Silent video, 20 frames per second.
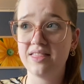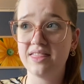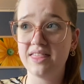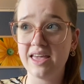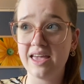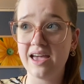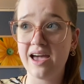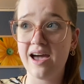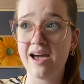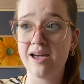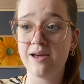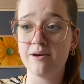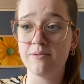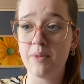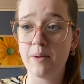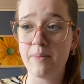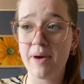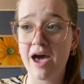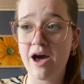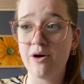thing I am
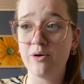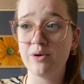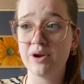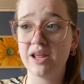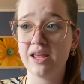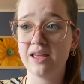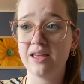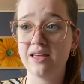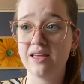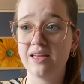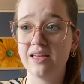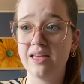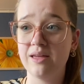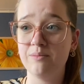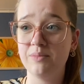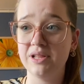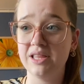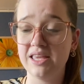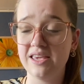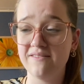about
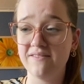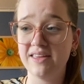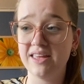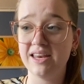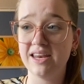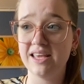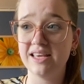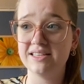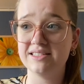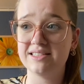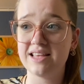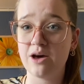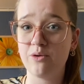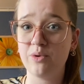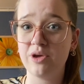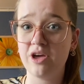and believe in is that we